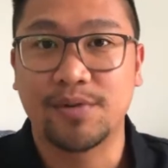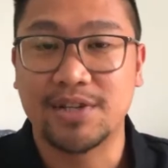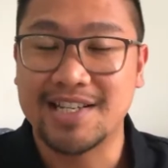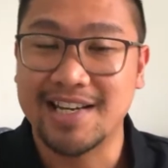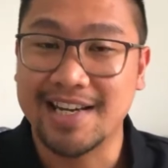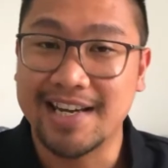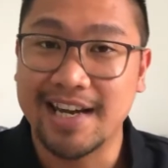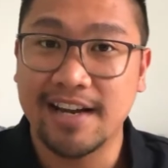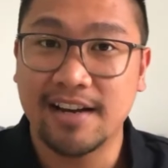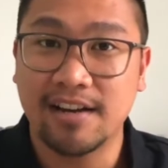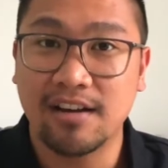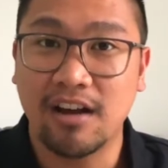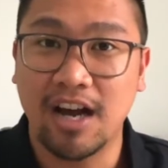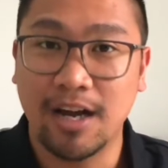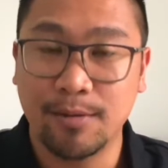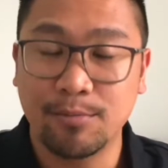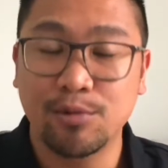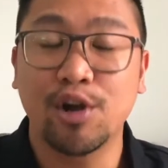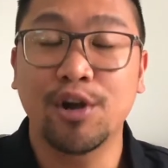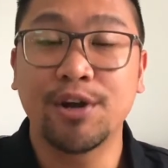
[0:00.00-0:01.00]
again,
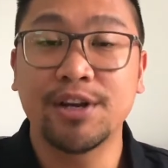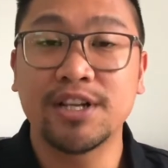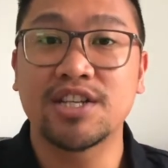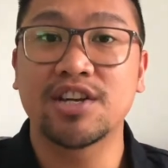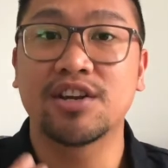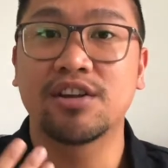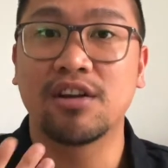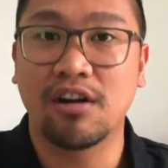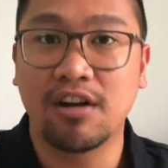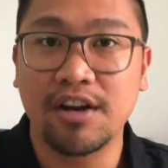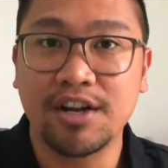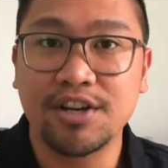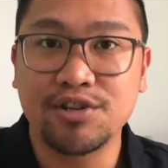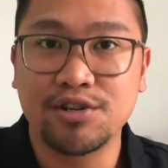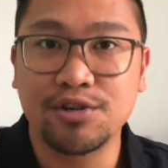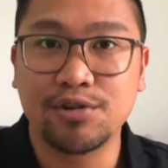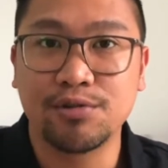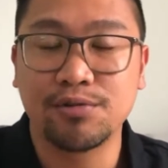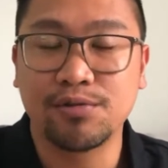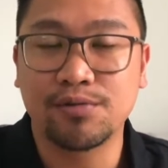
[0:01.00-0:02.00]
I'm going to guide
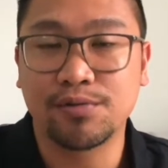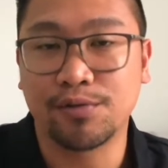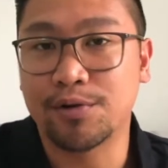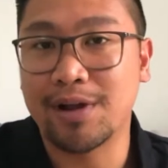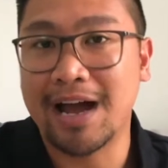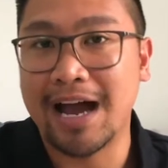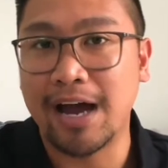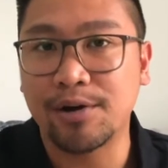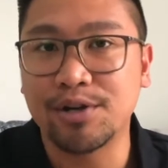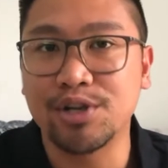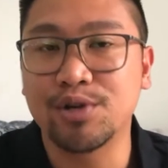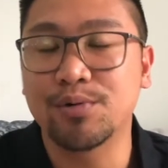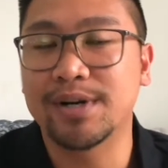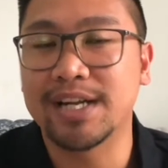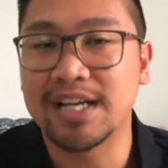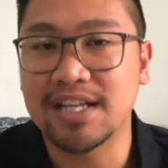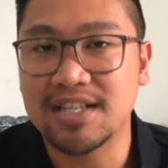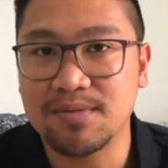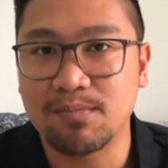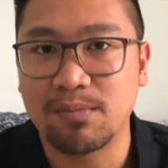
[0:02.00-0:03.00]
you through how you would
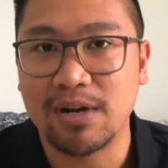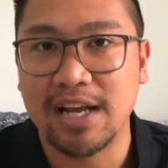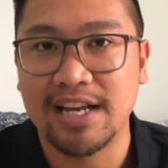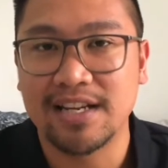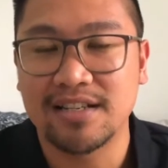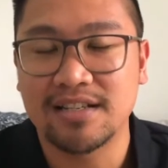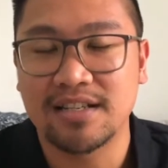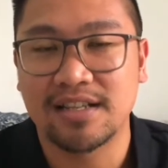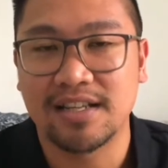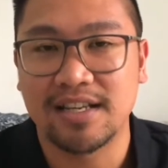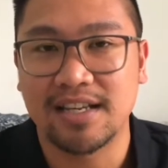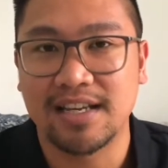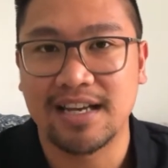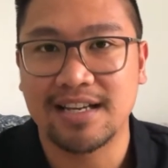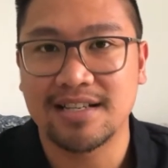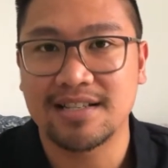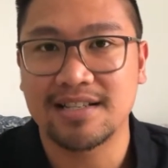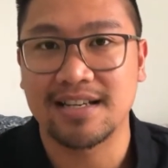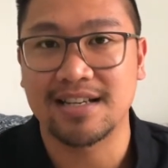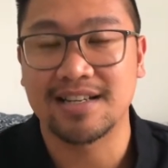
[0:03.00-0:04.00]
explain to the
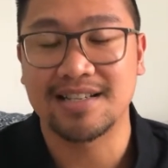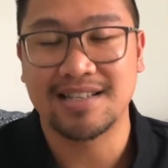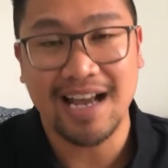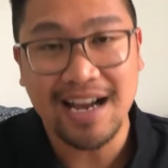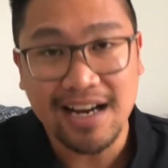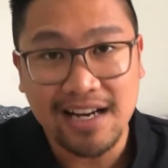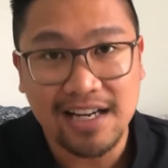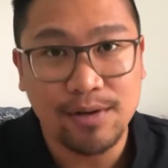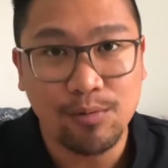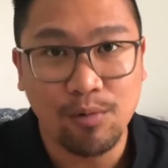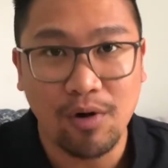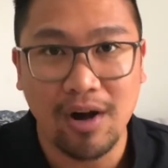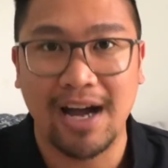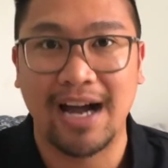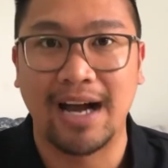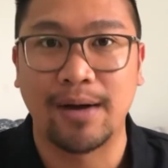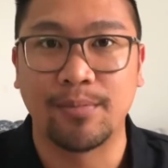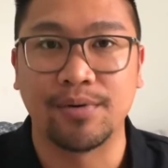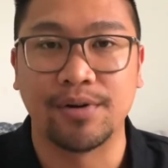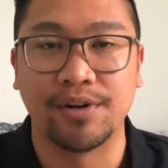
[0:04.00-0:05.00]
guest exactly what
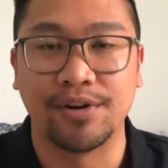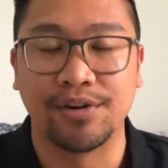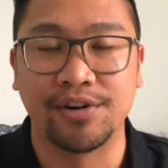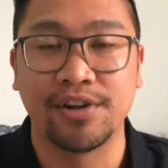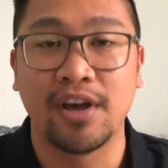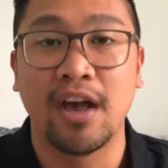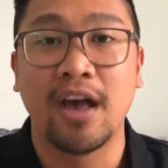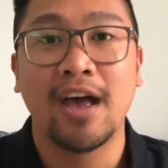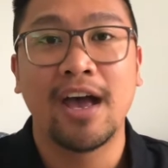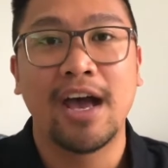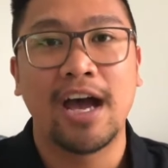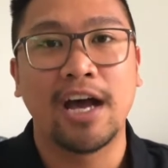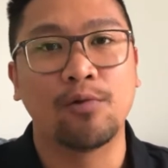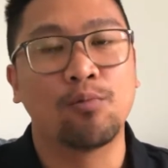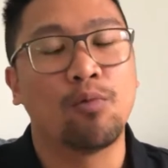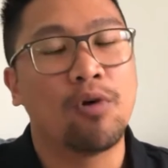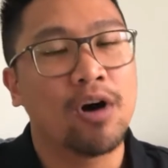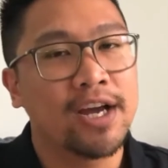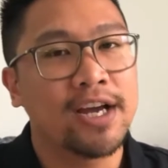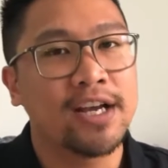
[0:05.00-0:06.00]
happened
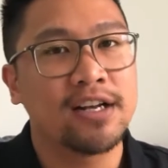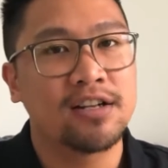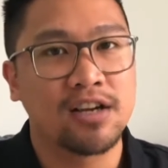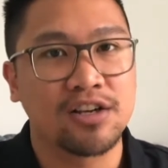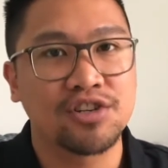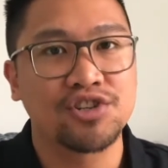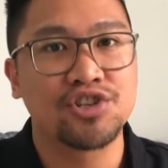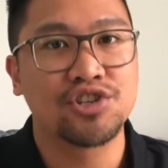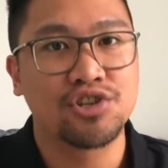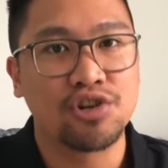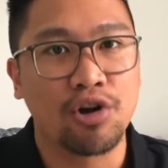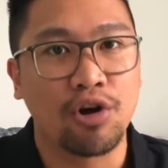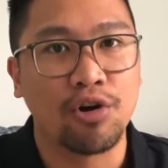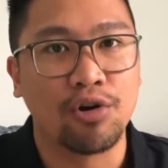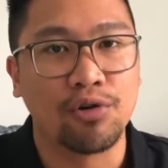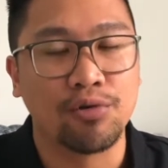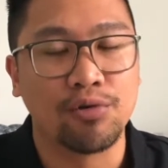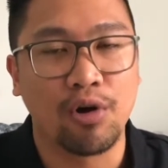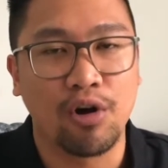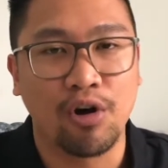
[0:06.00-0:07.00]
and why it does
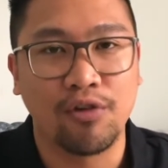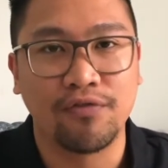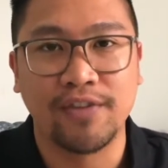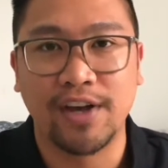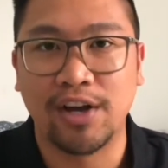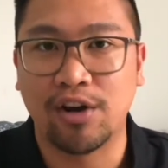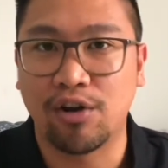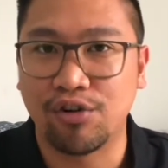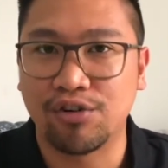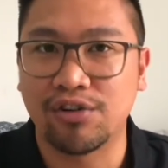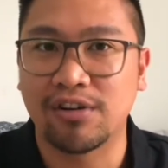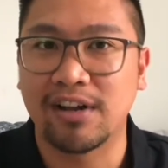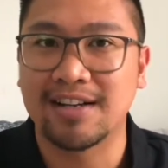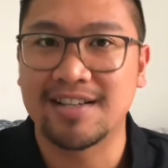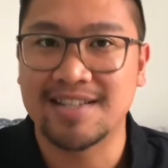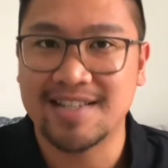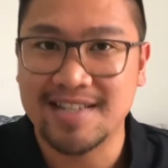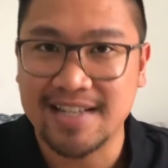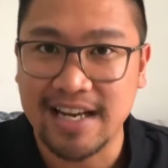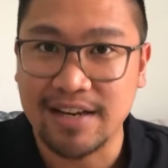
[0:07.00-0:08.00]
show on their
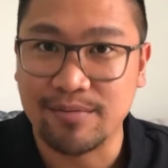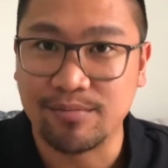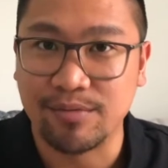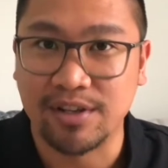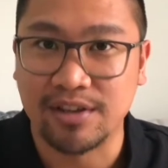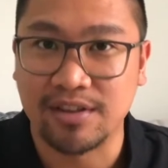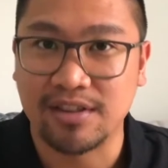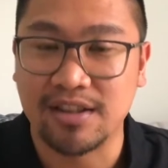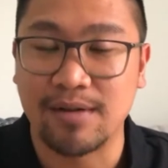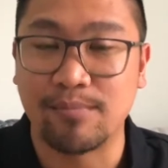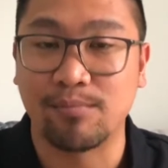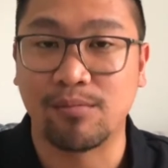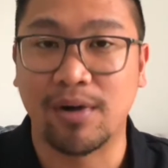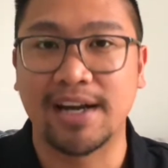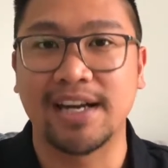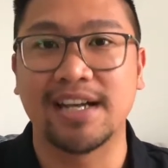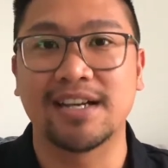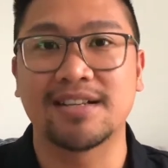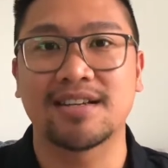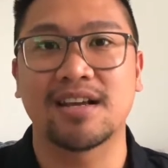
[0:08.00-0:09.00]
online statement that
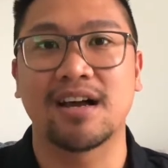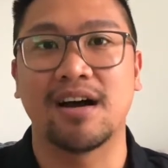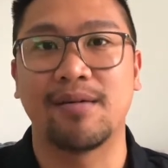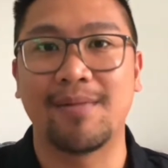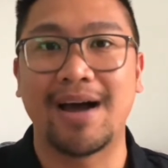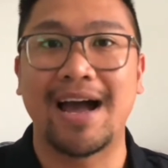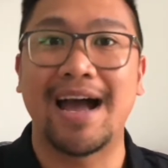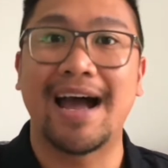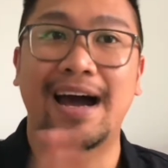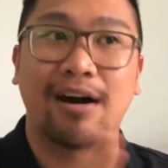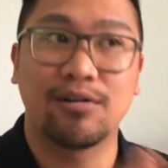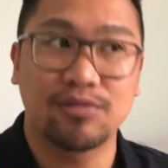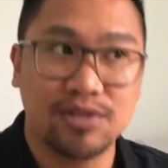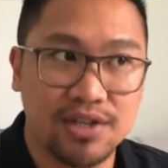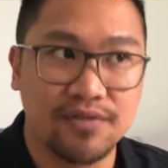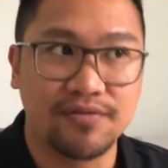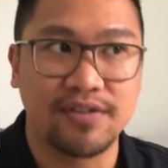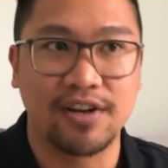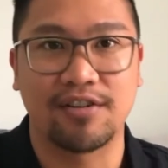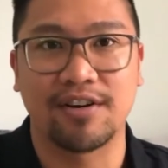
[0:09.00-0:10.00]
money has come
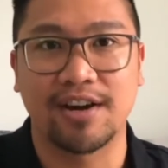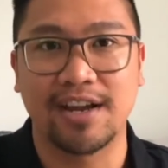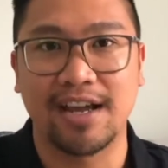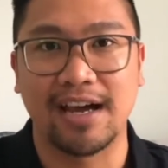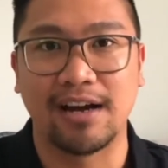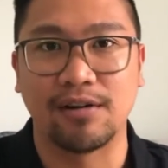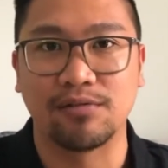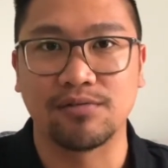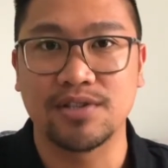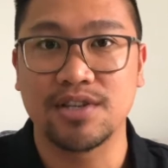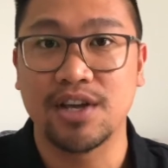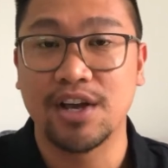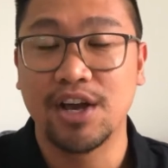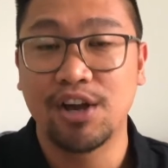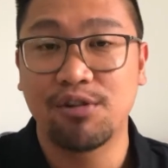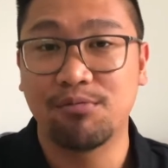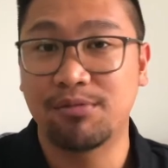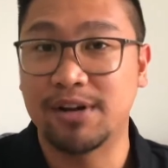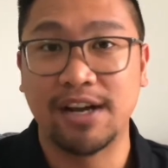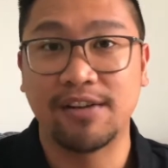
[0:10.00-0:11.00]
out of their account
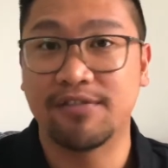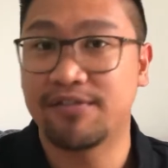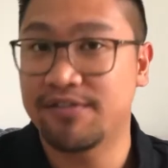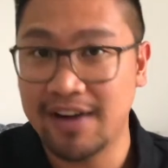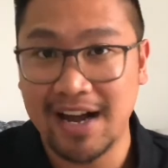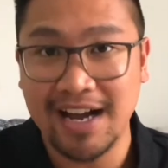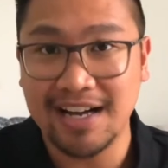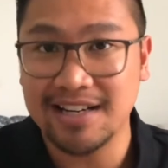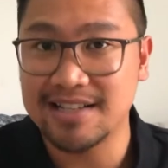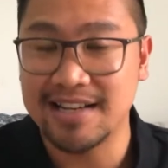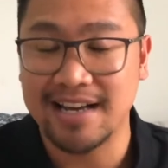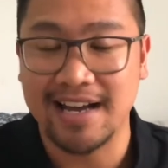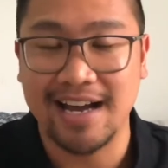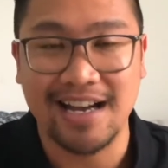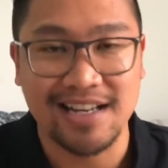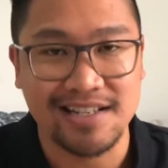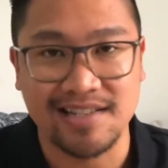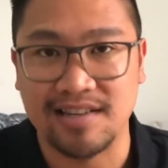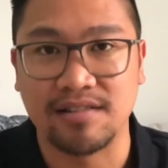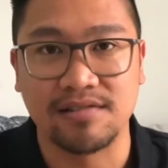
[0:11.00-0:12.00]
when in fact it
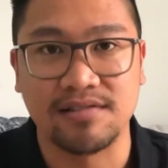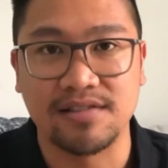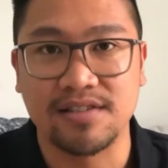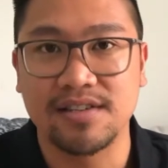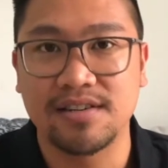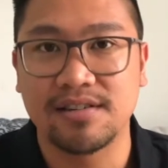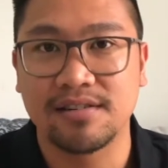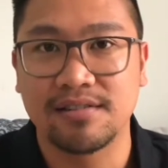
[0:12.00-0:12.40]
hasn't.